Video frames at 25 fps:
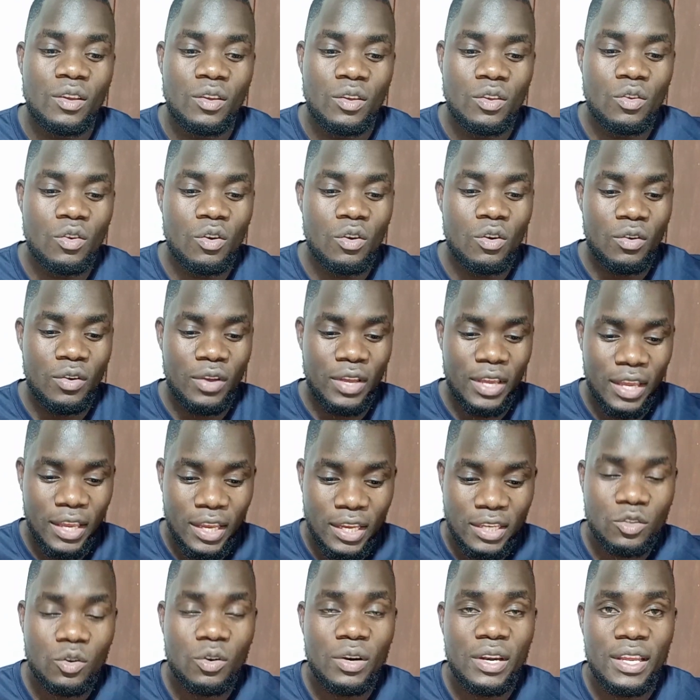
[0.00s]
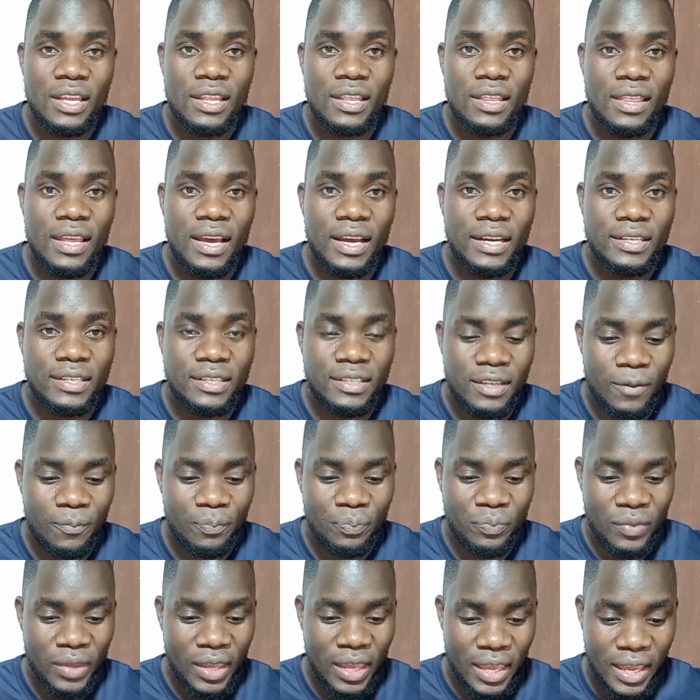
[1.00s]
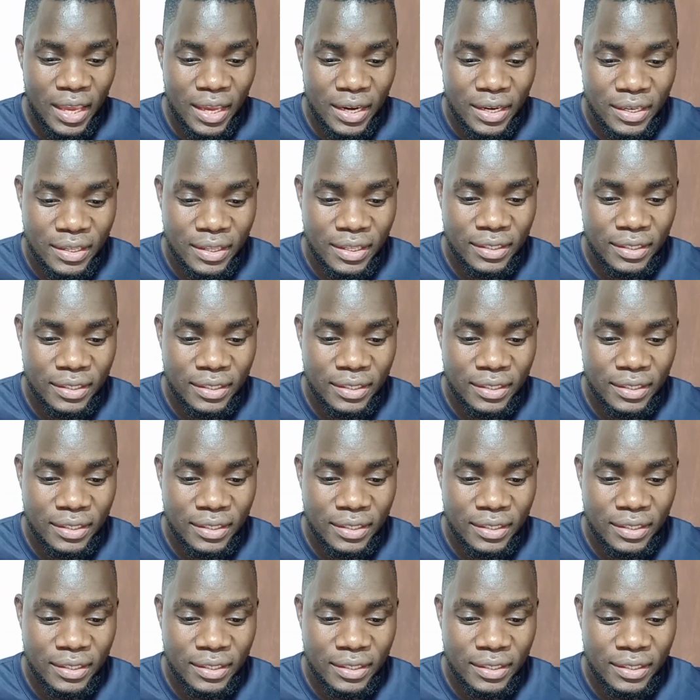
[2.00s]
You know, it's only that he had